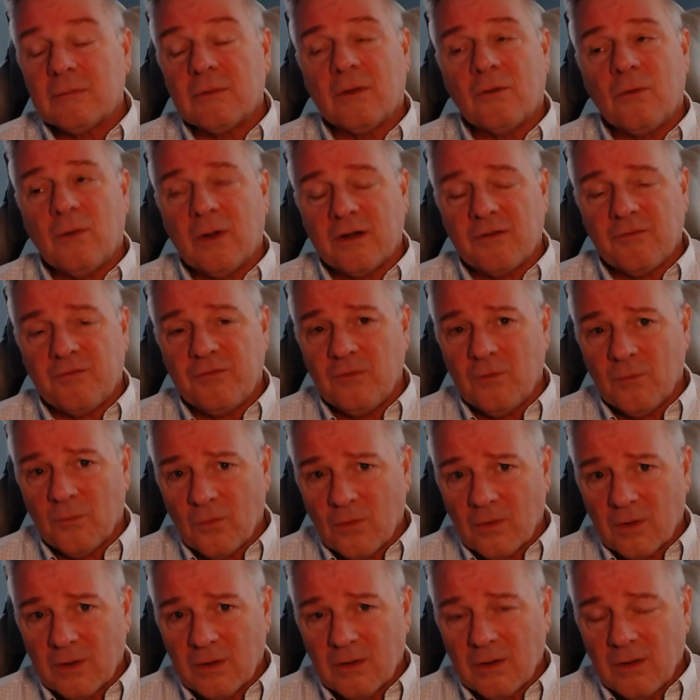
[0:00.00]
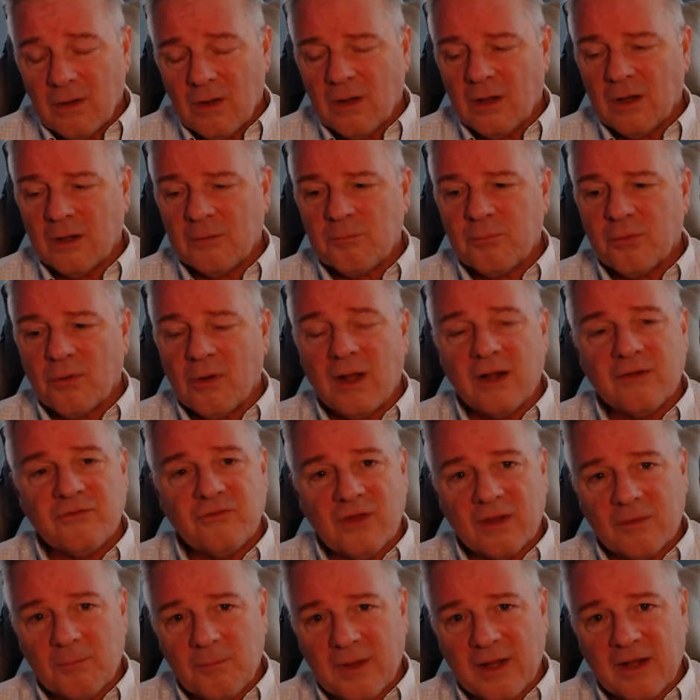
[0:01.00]
quite a few more, on
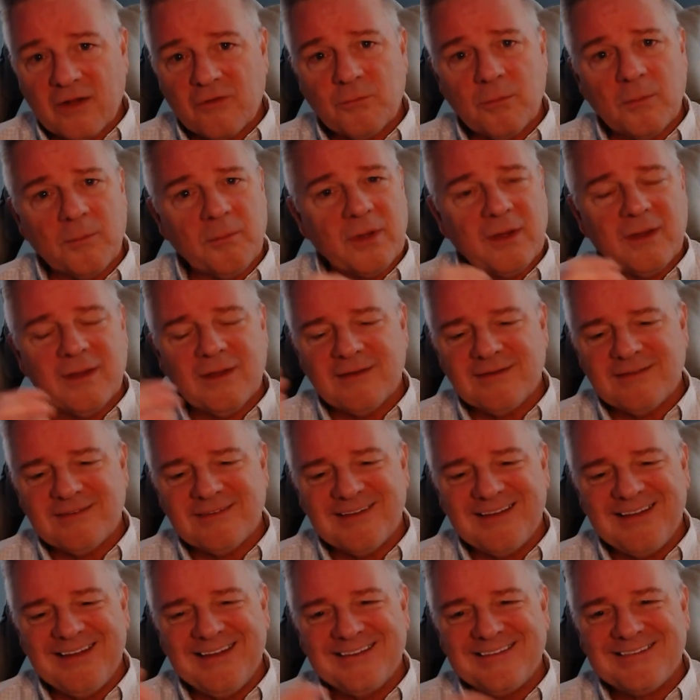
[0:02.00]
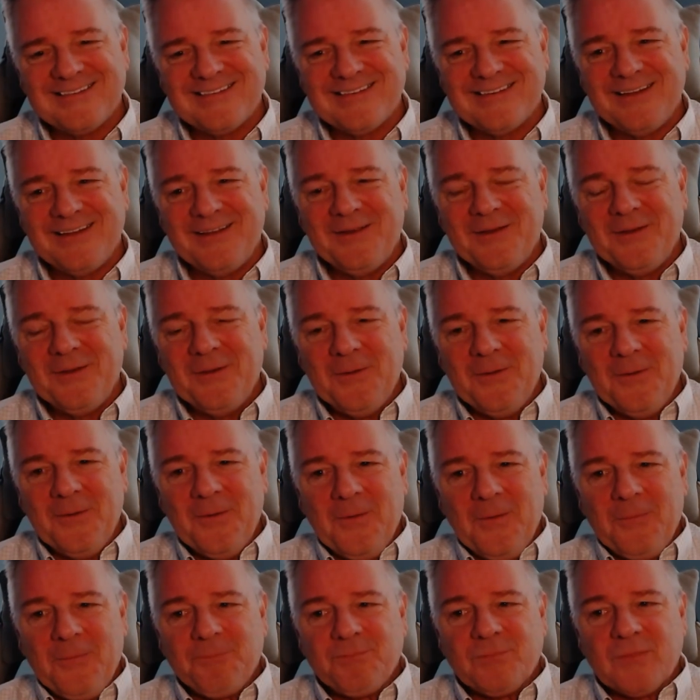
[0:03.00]
project management because it's
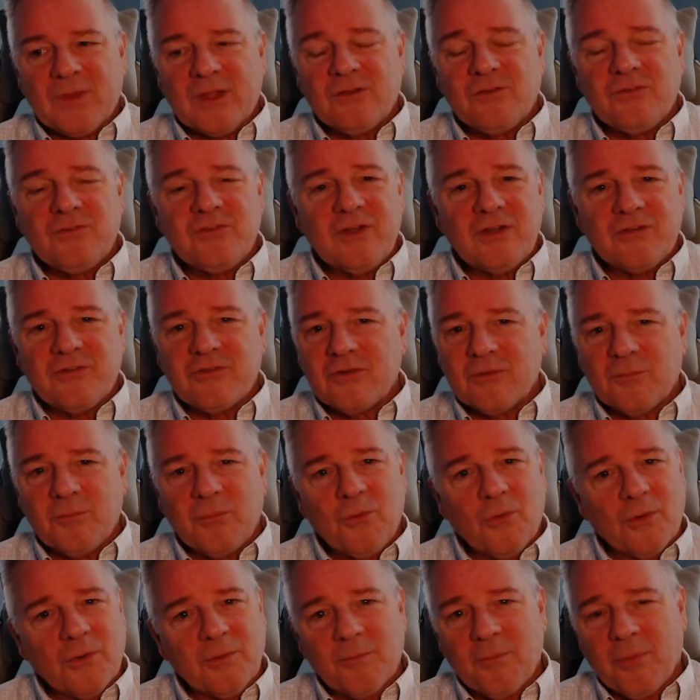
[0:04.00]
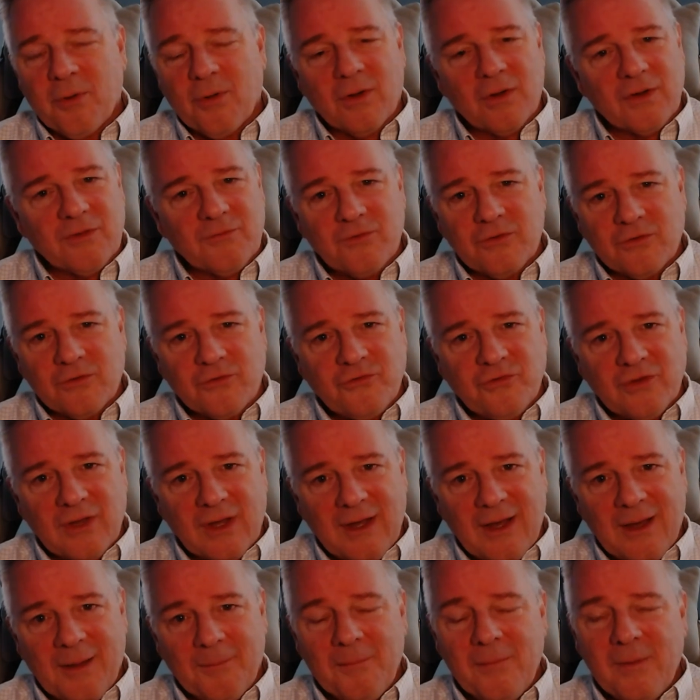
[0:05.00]
such an important part of your
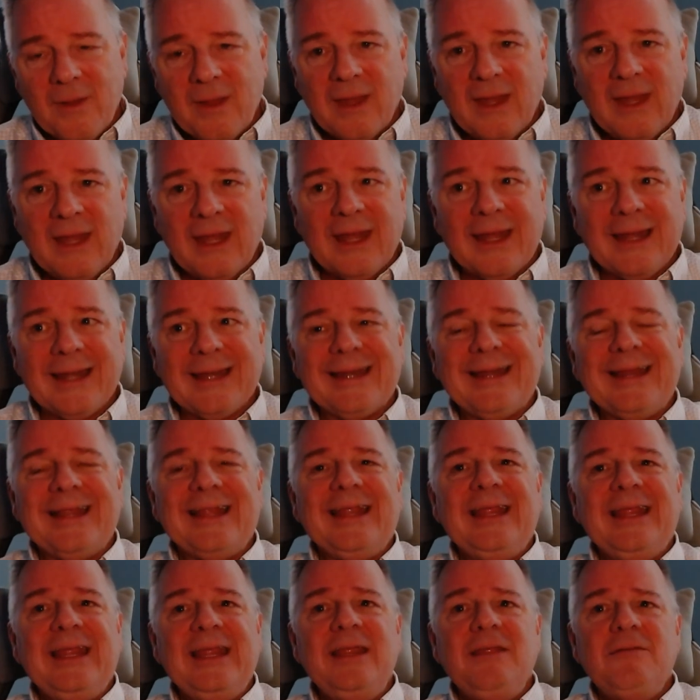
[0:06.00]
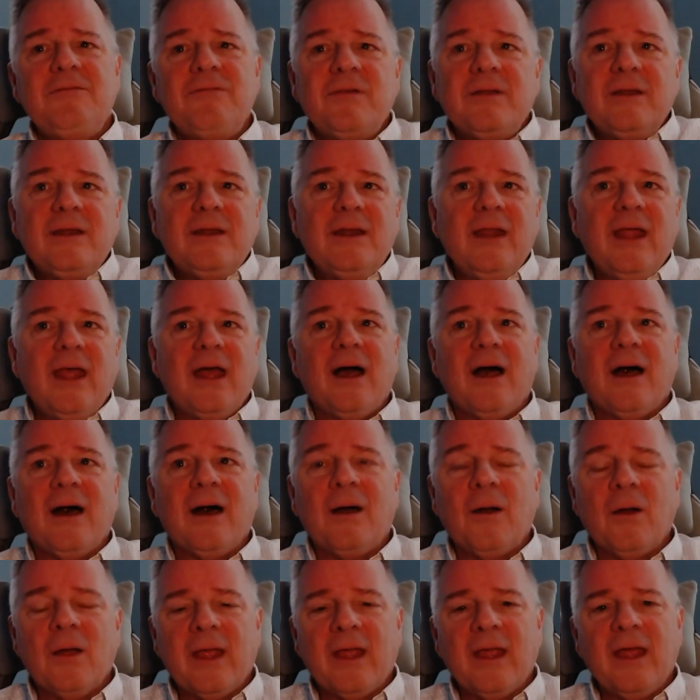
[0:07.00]
job. And even
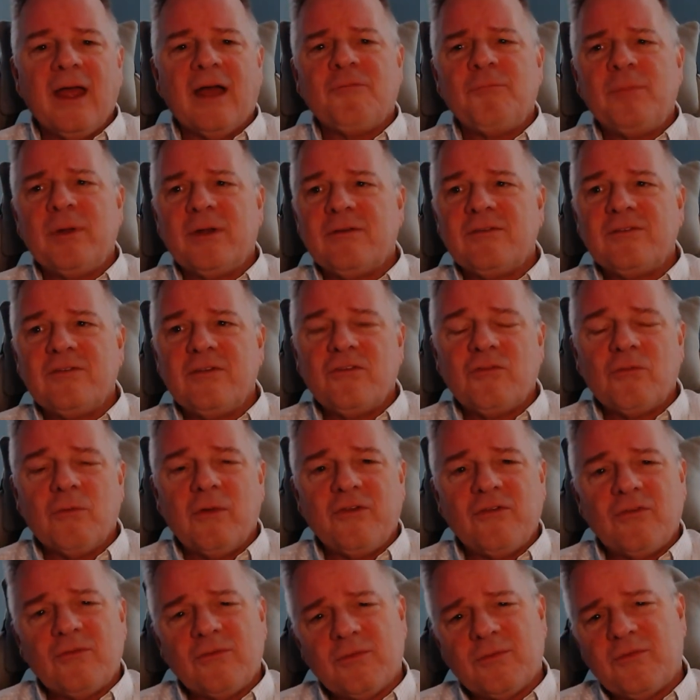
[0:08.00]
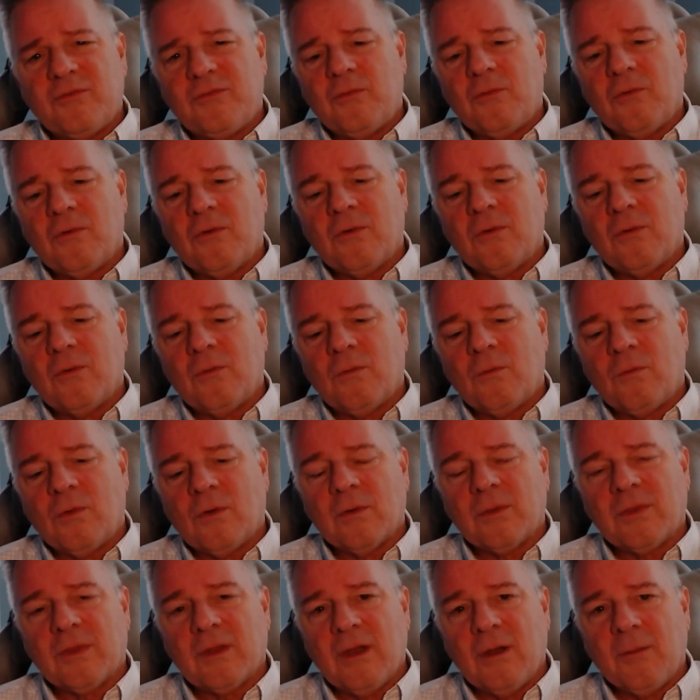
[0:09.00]
I've been in situations before
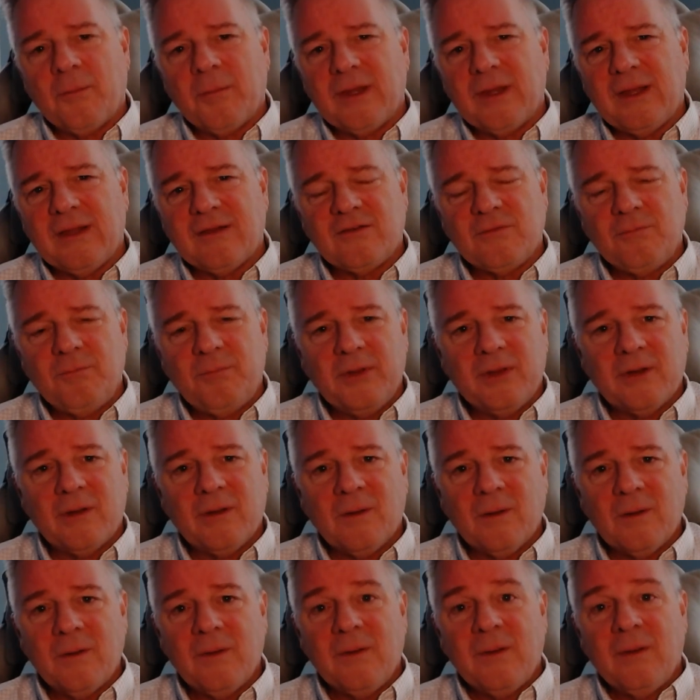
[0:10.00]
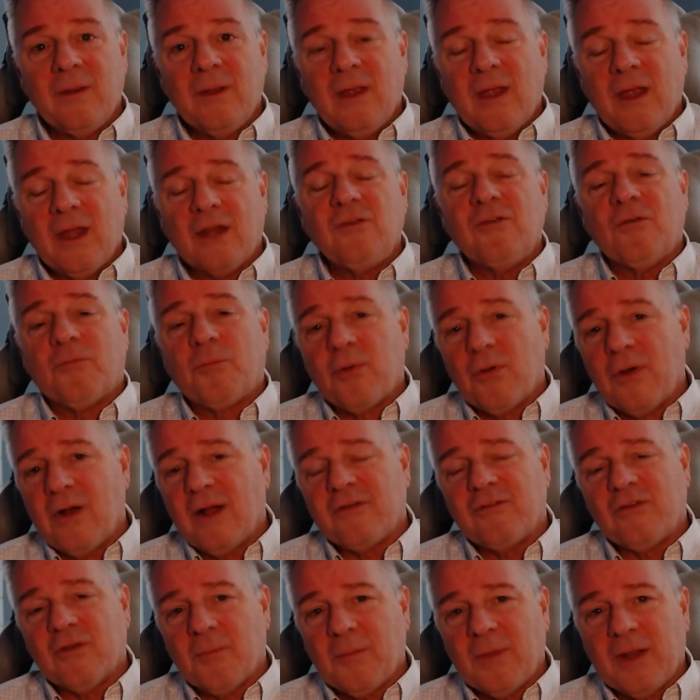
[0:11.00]
where the company gets bigger and your
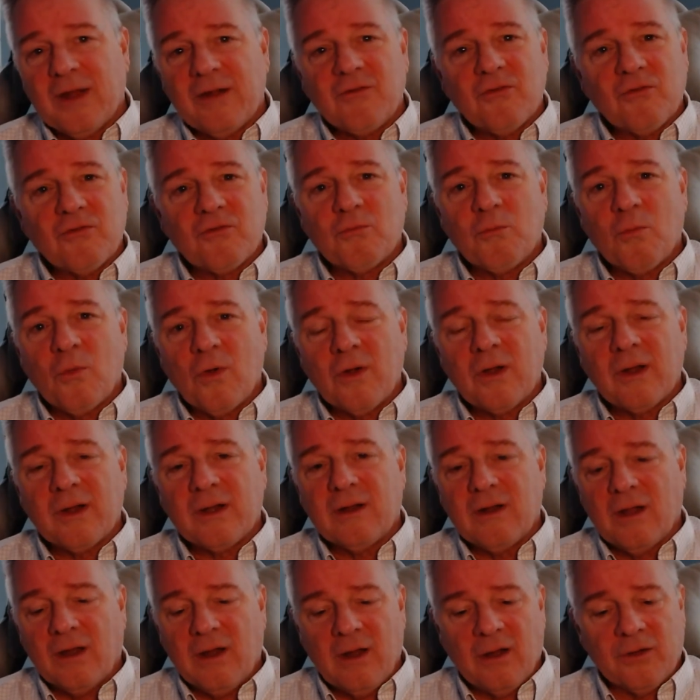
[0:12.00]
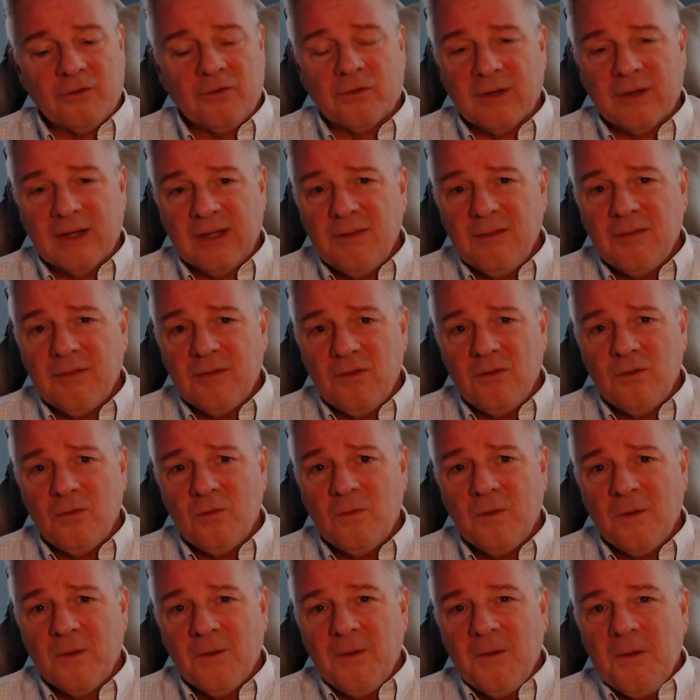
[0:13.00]
project manager's working underneath
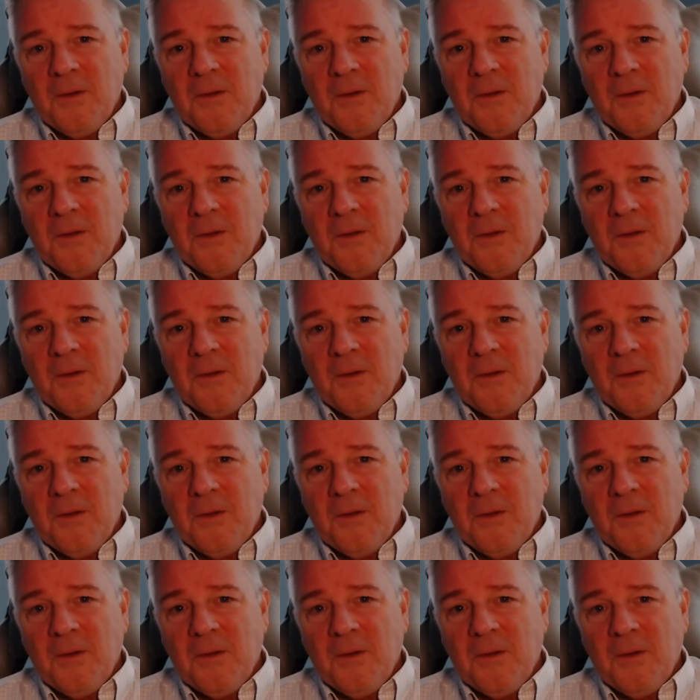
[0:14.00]
you